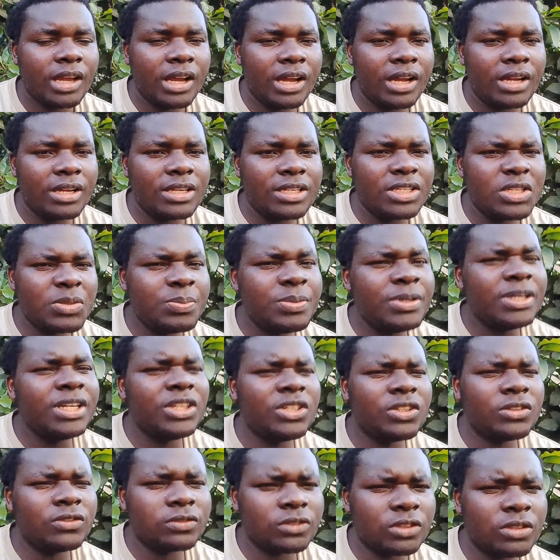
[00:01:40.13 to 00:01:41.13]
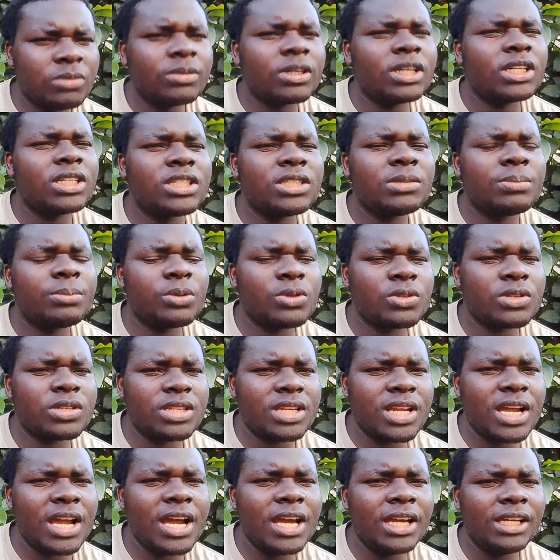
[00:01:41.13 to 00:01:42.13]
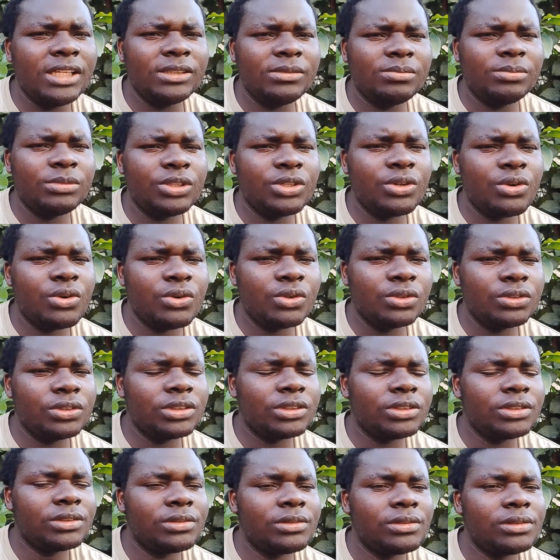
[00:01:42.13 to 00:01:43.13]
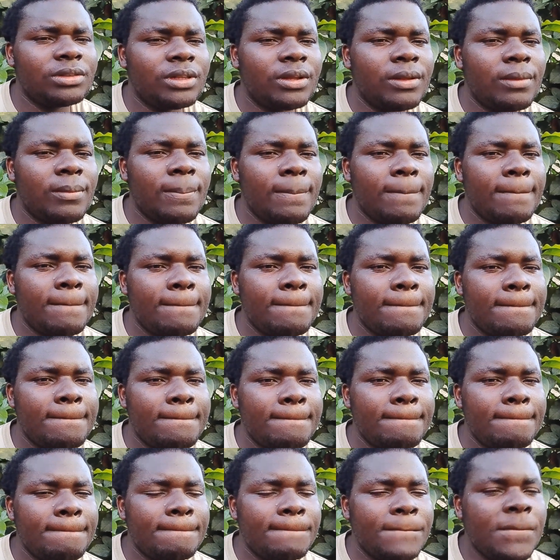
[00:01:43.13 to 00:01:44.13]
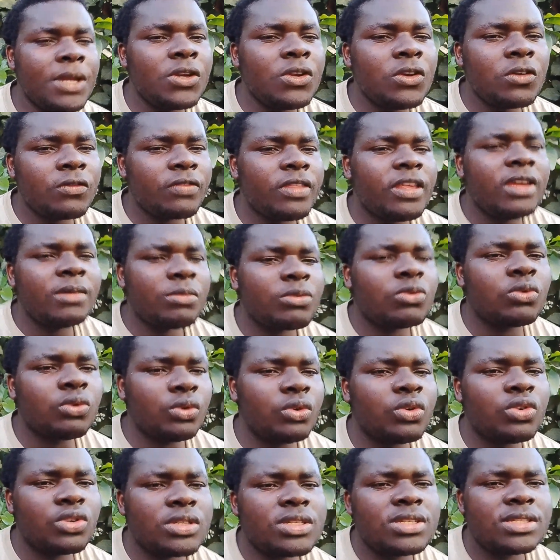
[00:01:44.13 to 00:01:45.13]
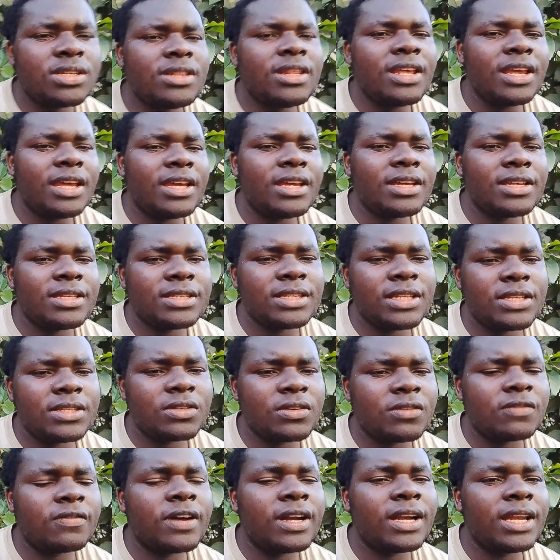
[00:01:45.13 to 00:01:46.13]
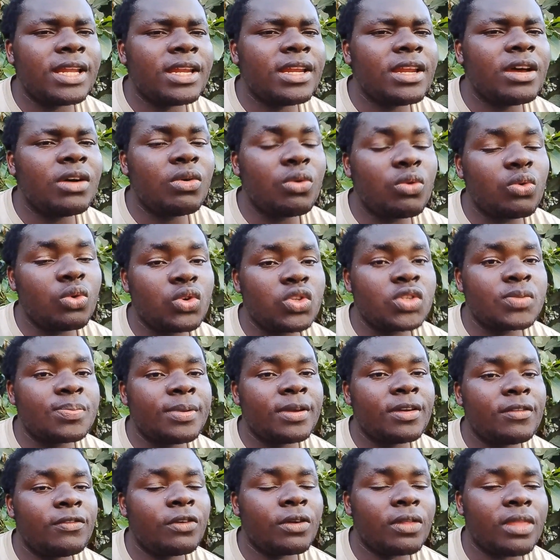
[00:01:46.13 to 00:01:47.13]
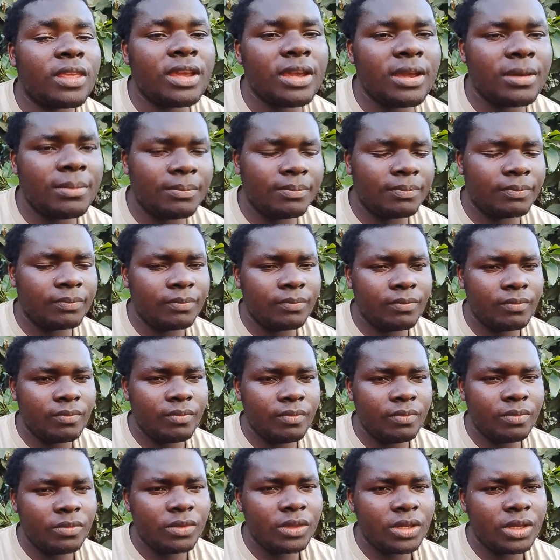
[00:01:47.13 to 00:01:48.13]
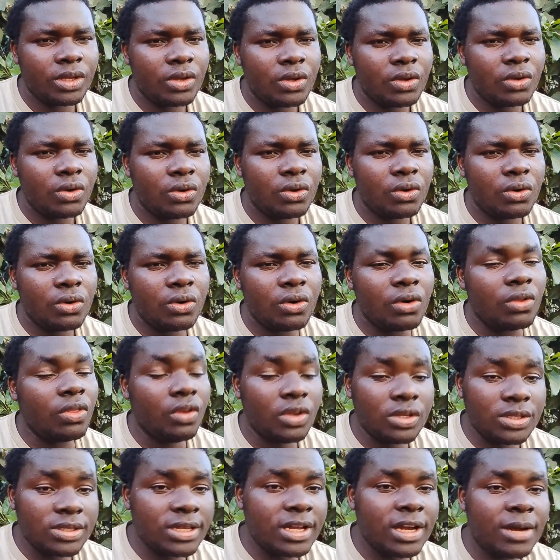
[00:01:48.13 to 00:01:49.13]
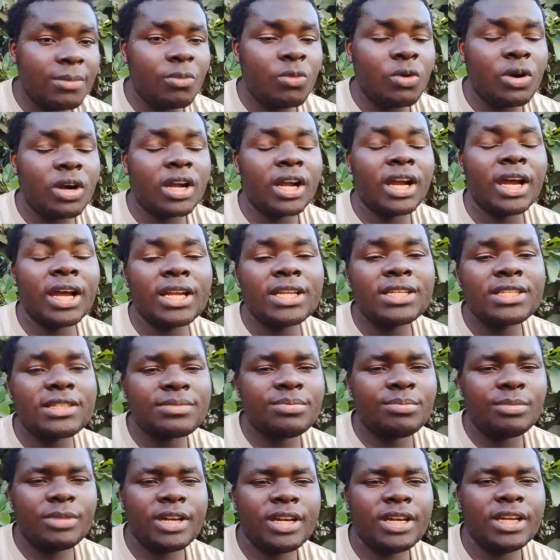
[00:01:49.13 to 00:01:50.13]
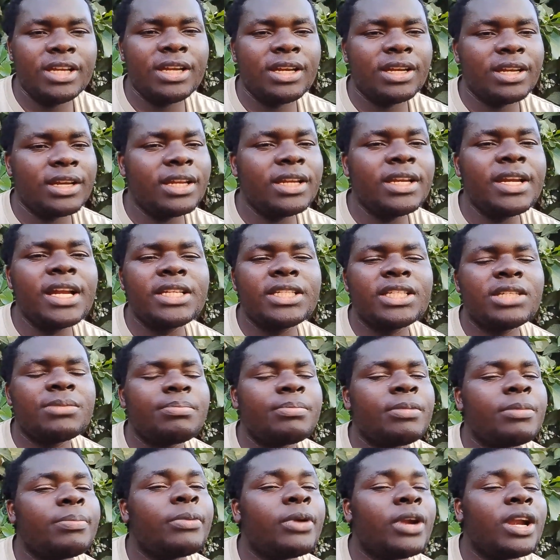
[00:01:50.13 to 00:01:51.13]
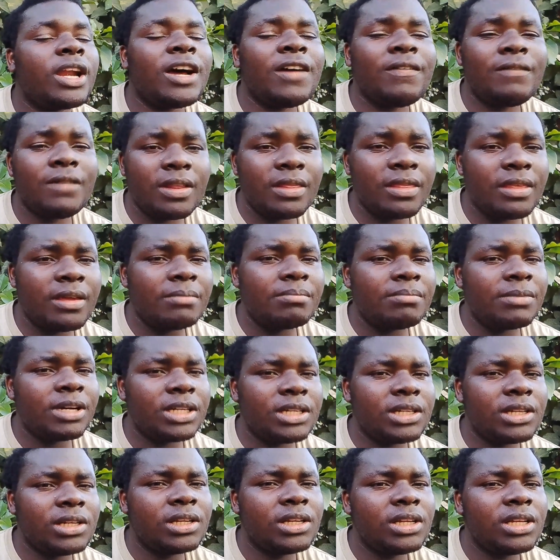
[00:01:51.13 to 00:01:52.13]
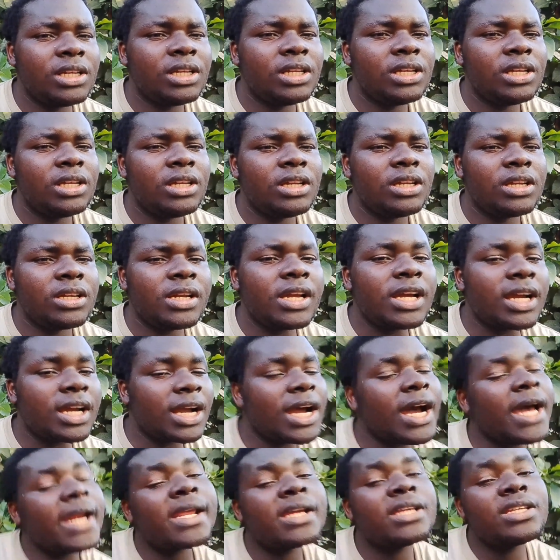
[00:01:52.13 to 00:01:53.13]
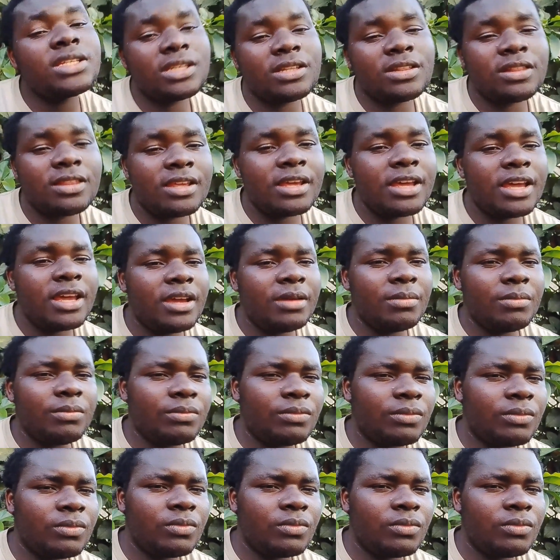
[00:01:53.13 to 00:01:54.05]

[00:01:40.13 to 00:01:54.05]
And the spirit of comradeship was dying because many of them could not see the essence of a leader who could speak for them. Although some were charisma in leadership, people loved them, but the courage in them,